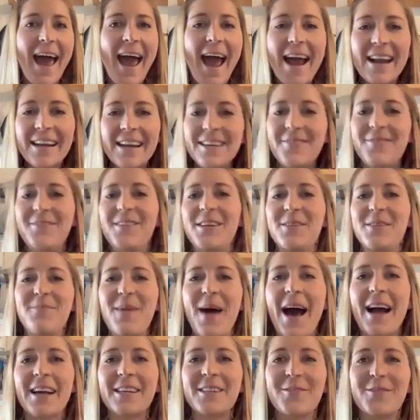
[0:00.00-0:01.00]
any
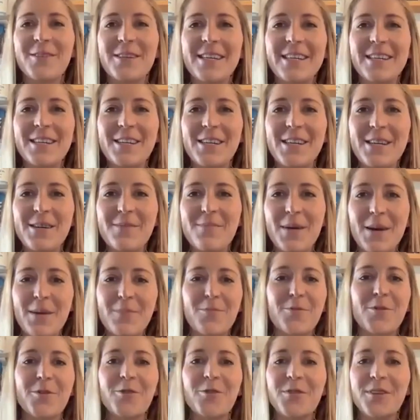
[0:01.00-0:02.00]
feedback so we can keep
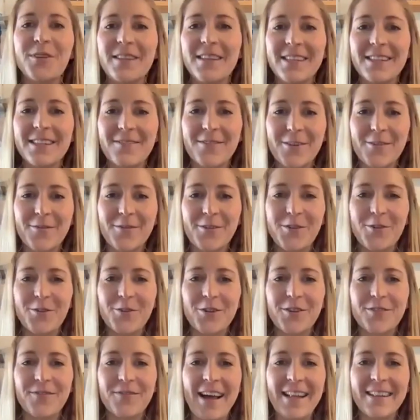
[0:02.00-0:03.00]
improving these for
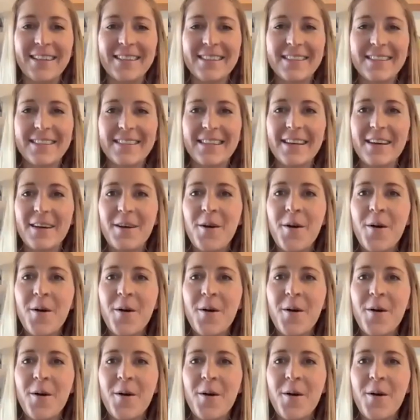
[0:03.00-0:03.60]
future events.